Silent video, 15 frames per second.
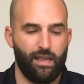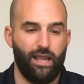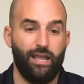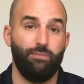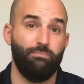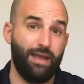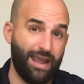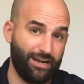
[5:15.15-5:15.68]

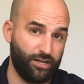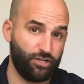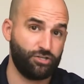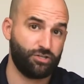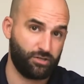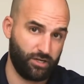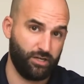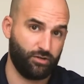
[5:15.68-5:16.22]
and
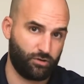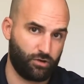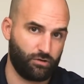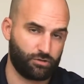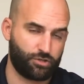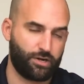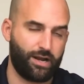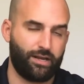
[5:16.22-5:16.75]
manage in
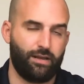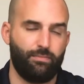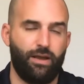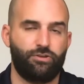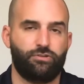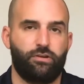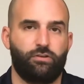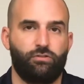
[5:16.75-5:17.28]

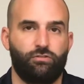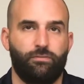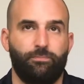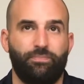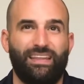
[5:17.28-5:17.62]
CallTrackingMetrics.